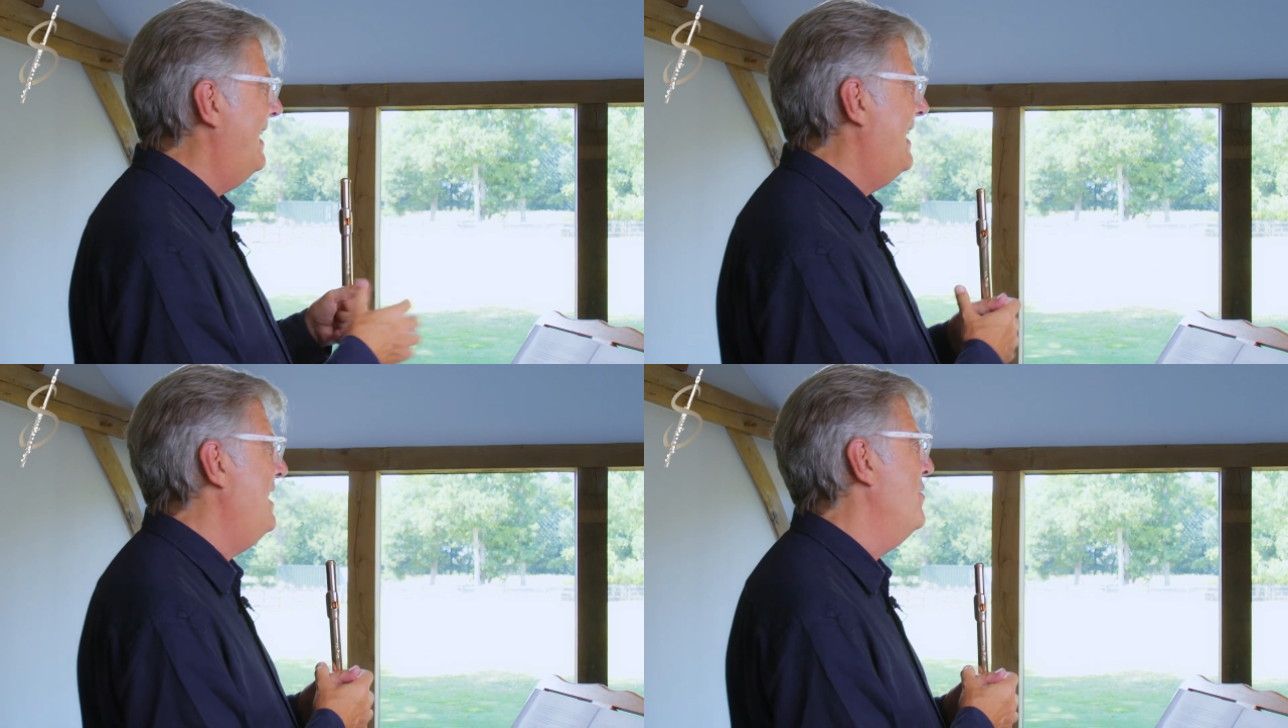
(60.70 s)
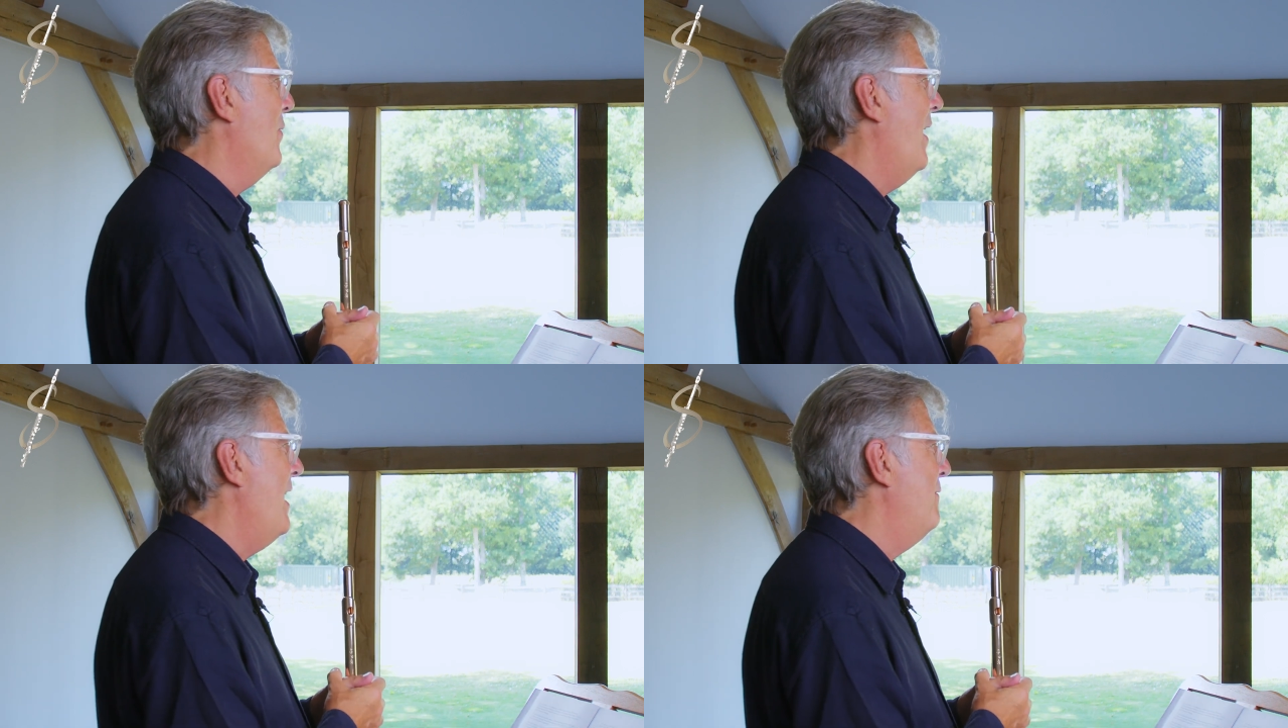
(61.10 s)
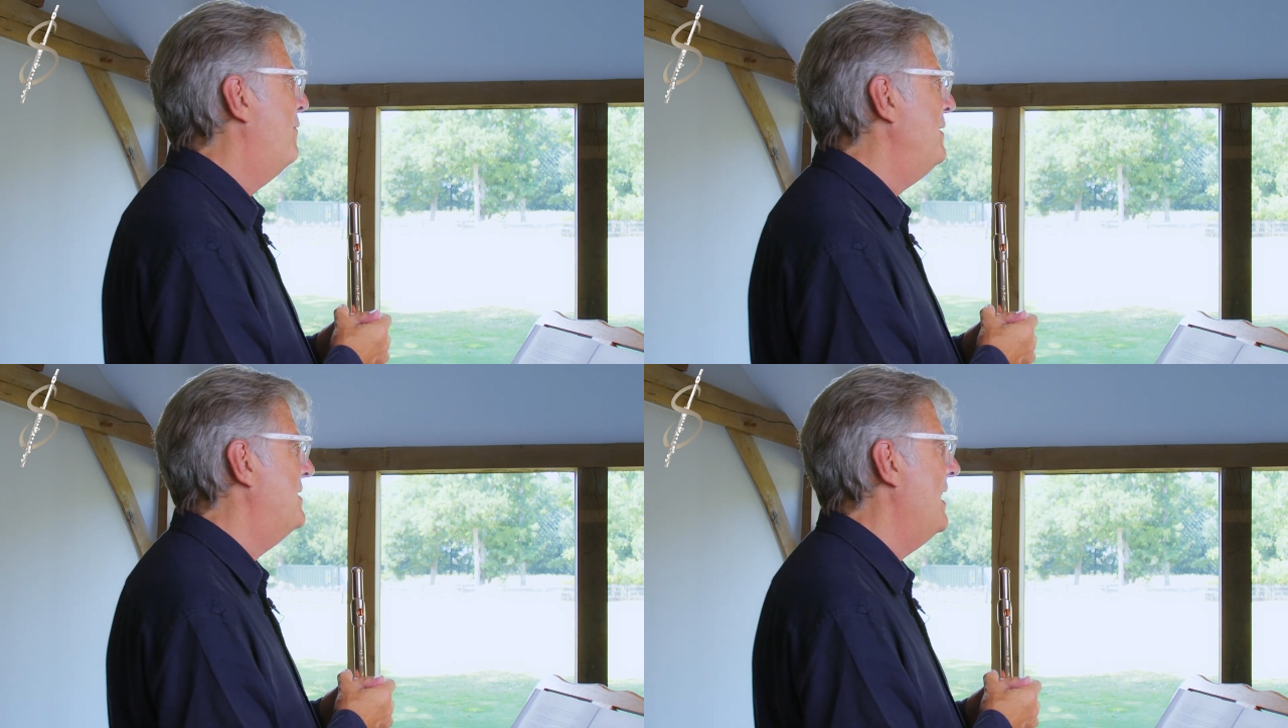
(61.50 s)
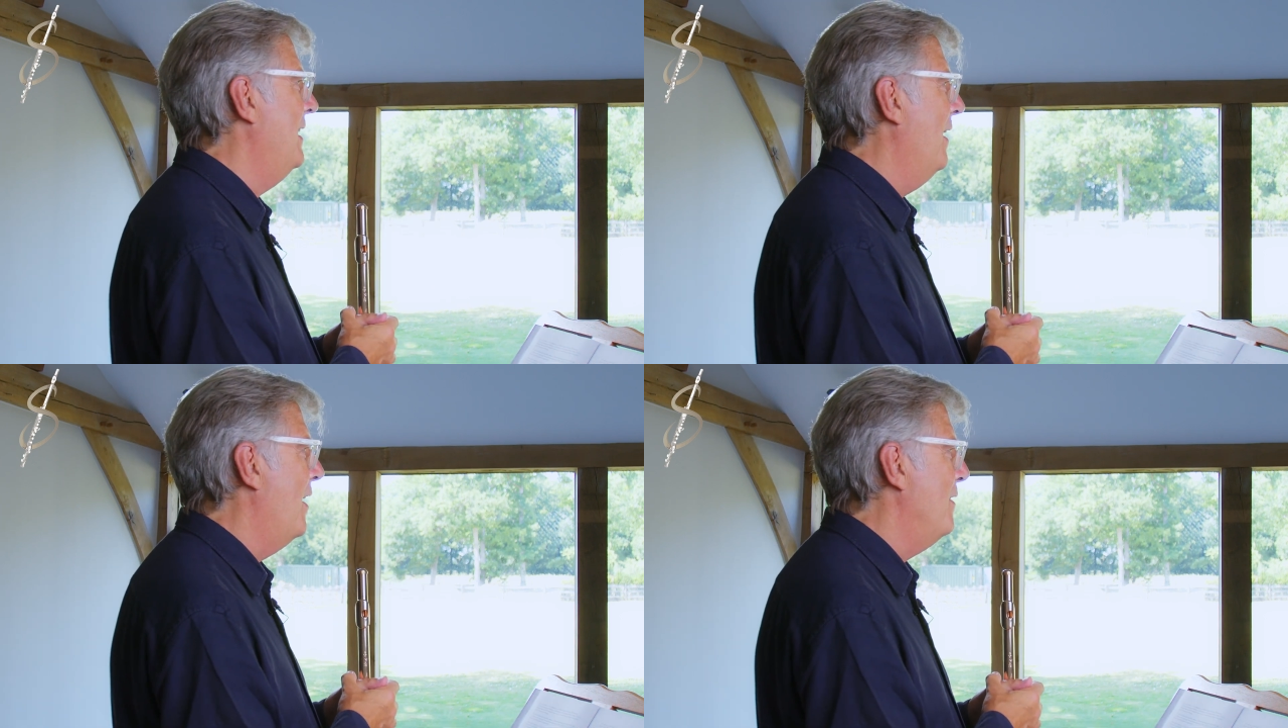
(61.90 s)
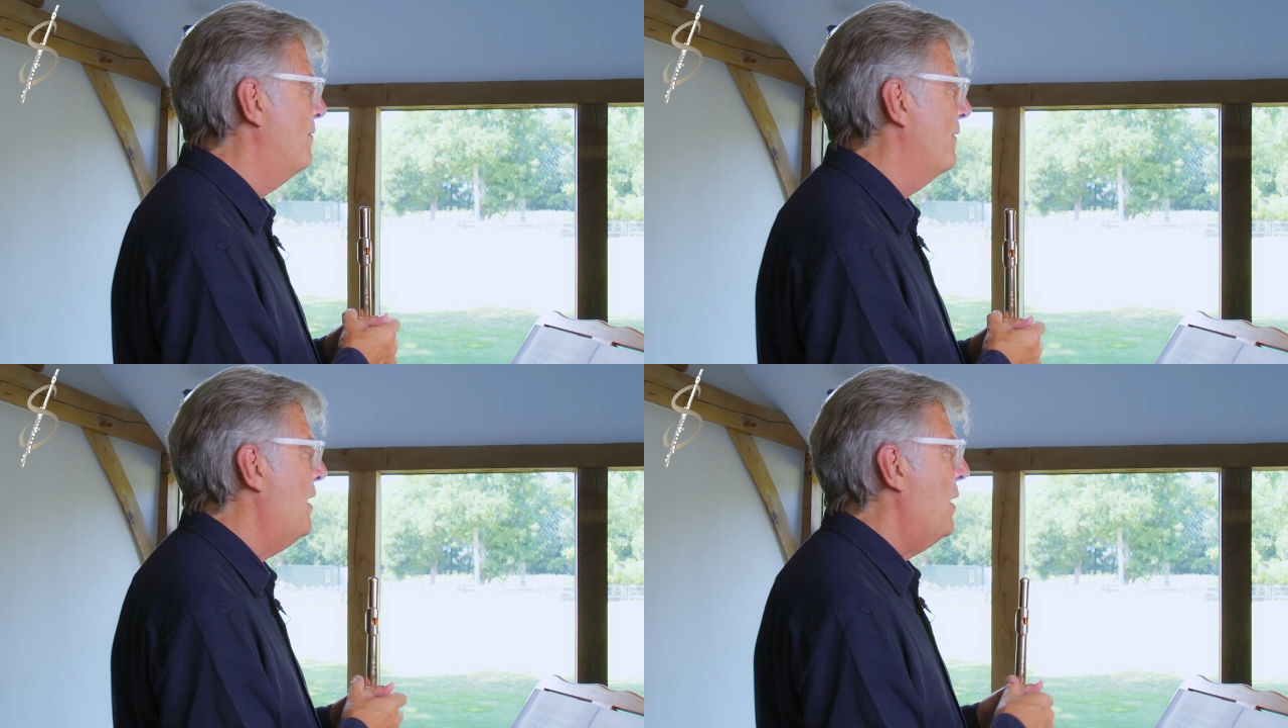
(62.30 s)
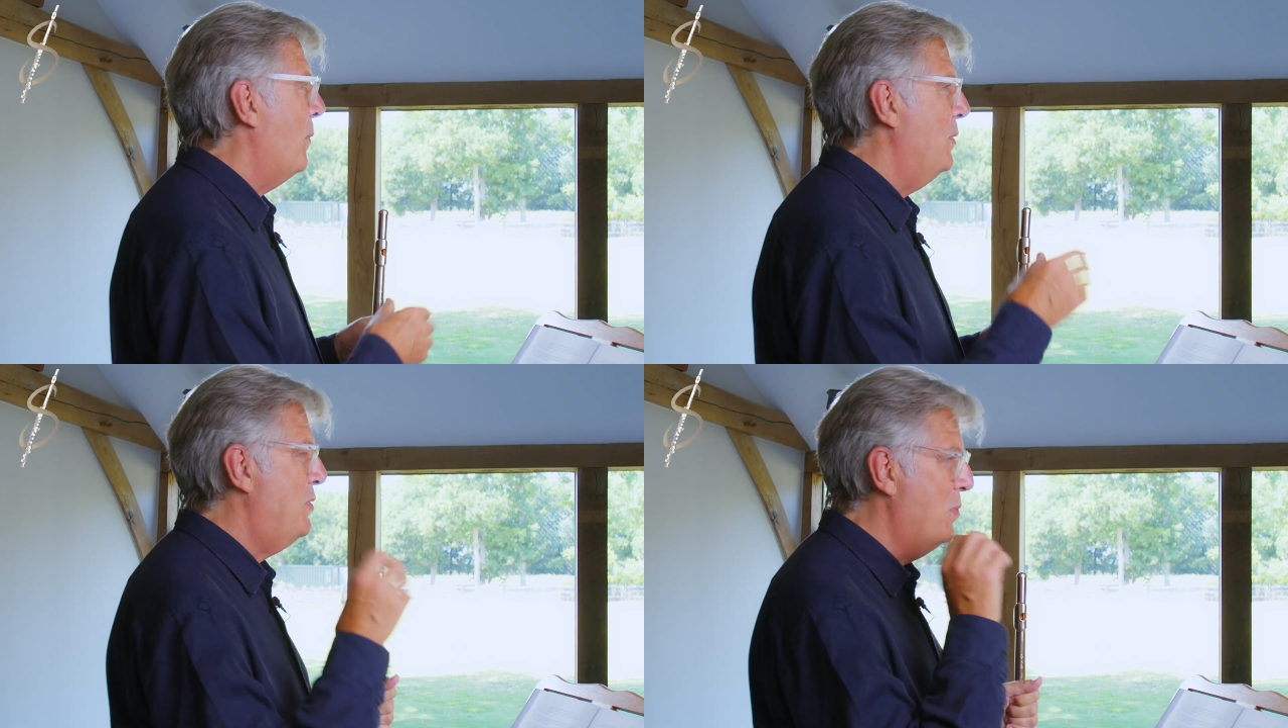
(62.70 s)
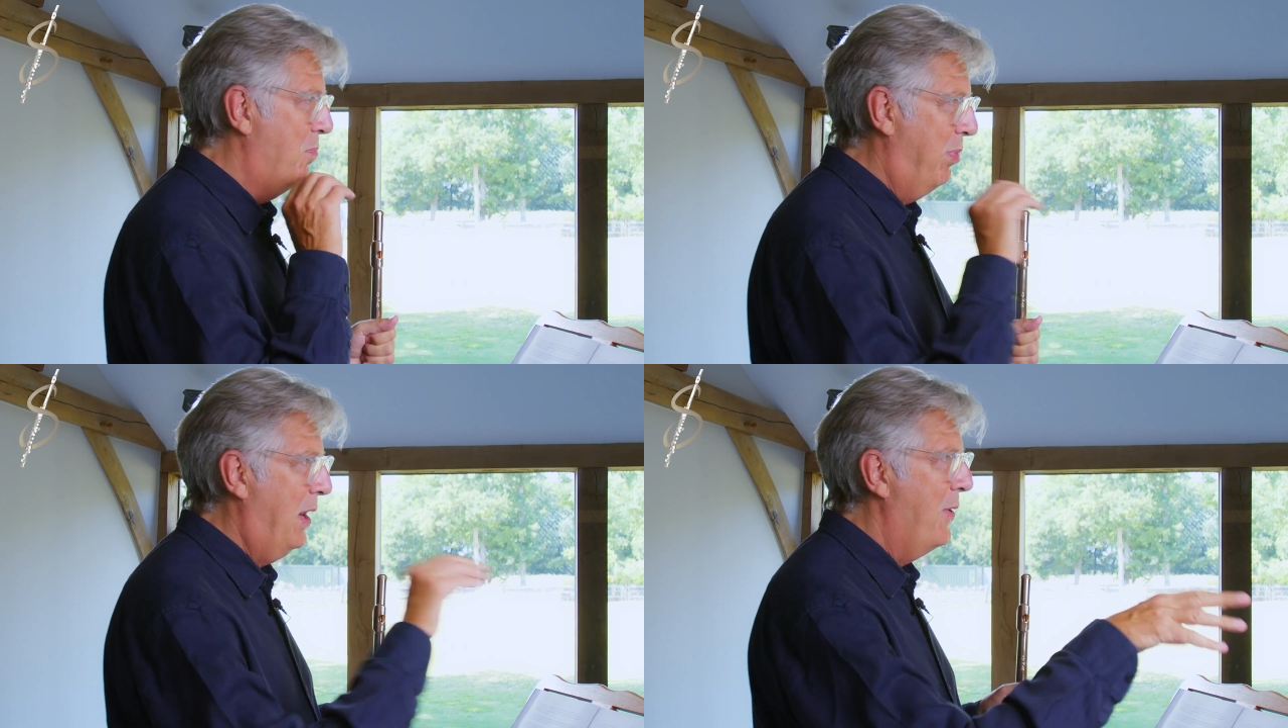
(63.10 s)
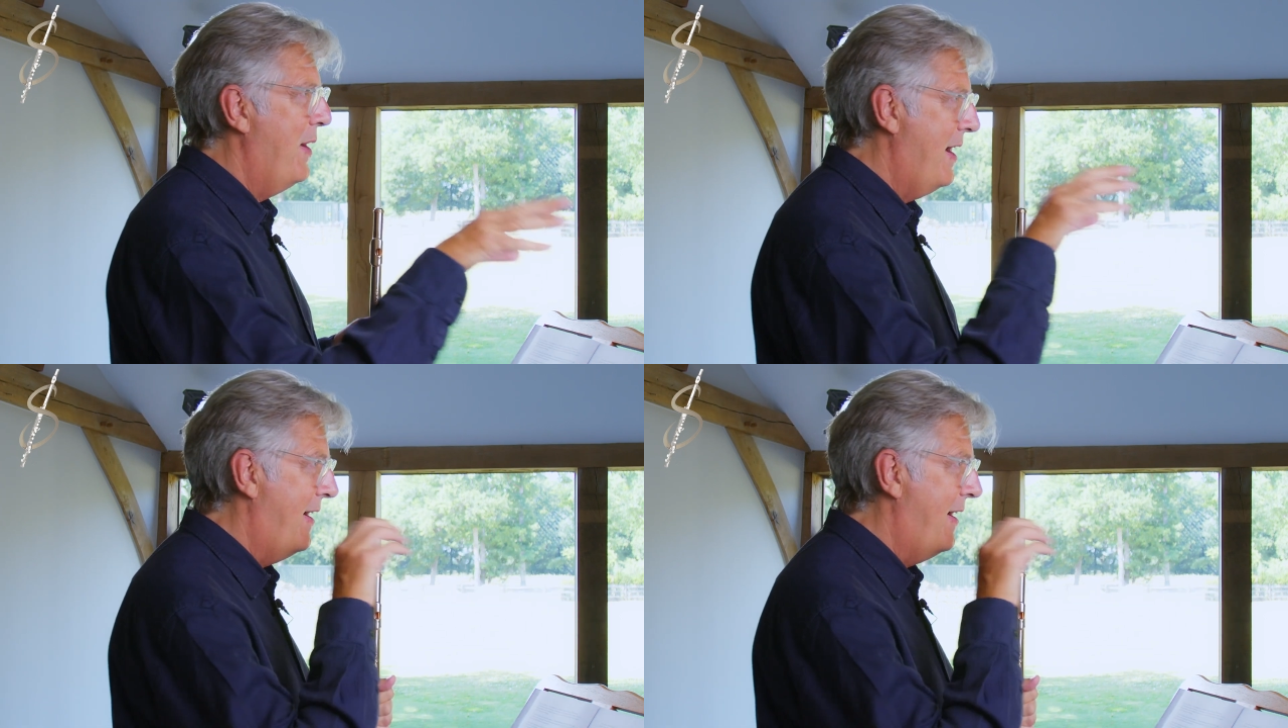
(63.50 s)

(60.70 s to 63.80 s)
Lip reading: in your everyday life would you blow air